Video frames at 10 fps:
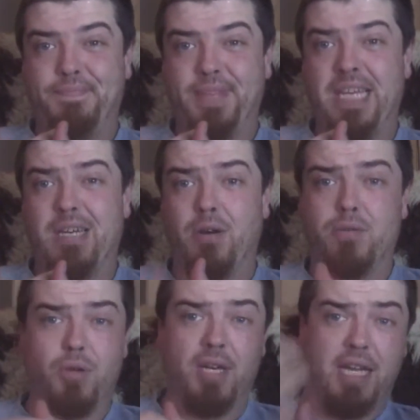you can
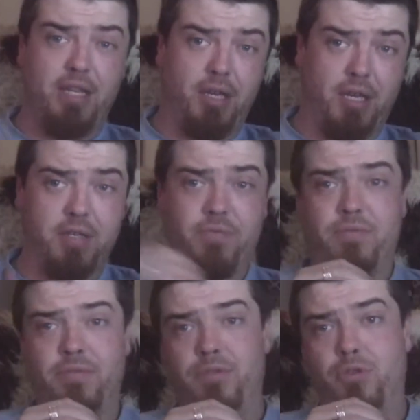also, again, you can
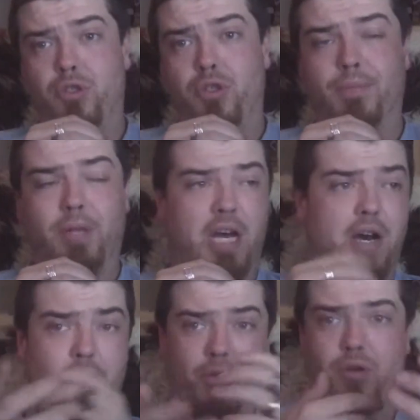YouTube that
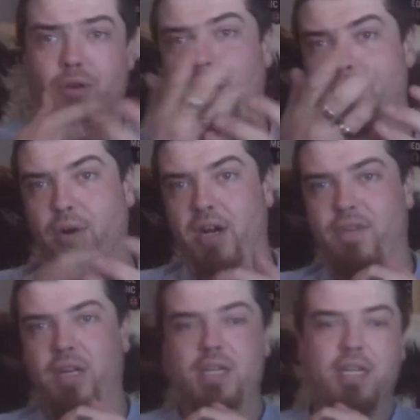or Google it,
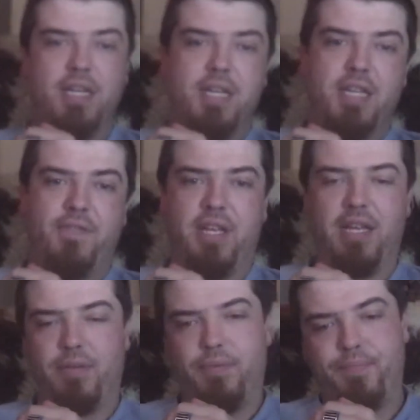whatever, to find
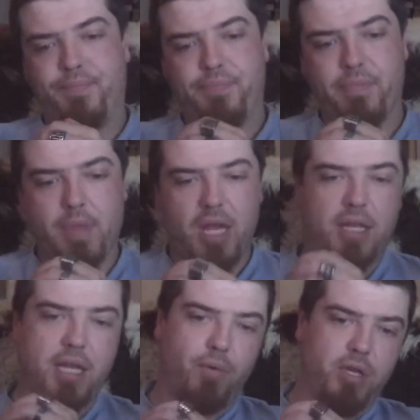out.
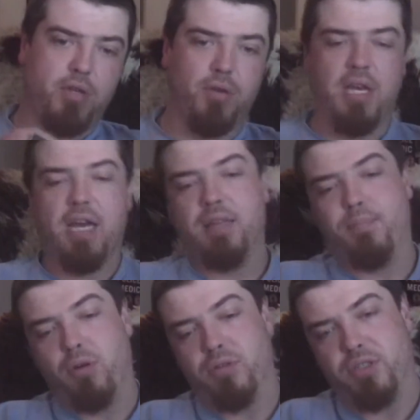Now, what you do get in the
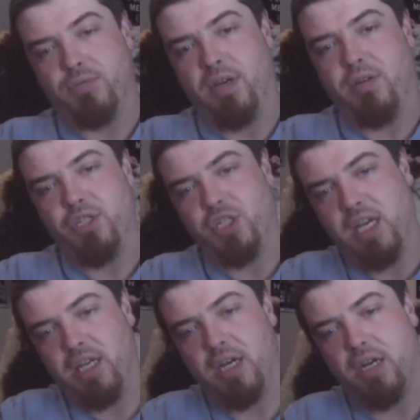box as well is you
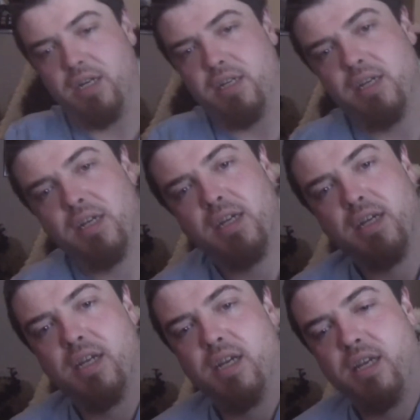get
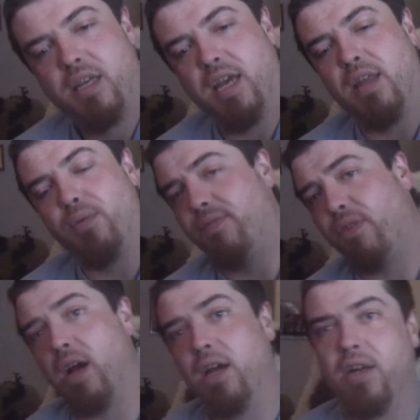the wee
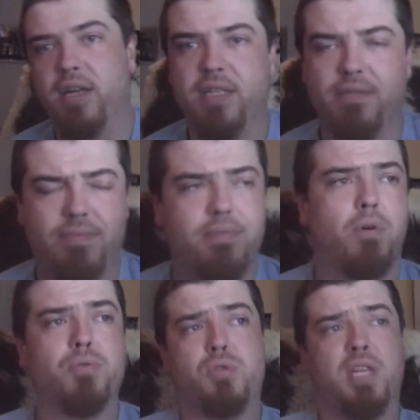flyer, and it
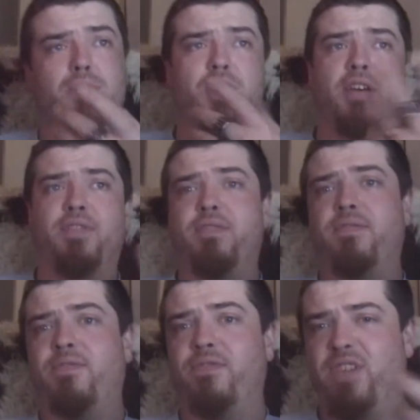also tells you different
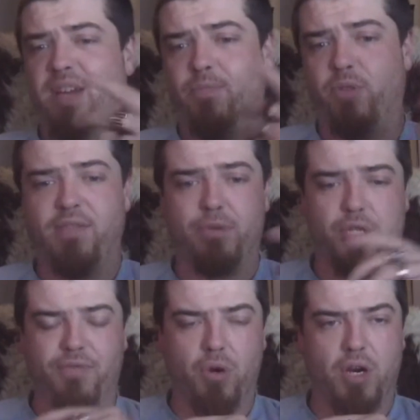vape flavours
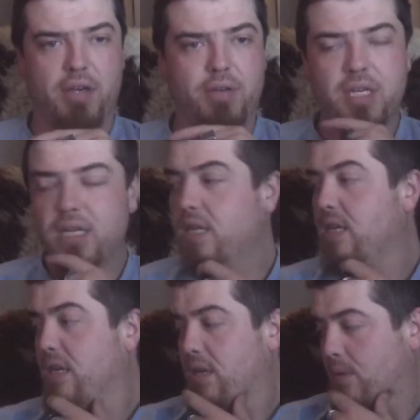they've got out,
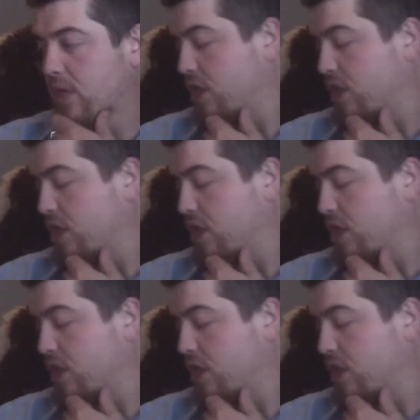which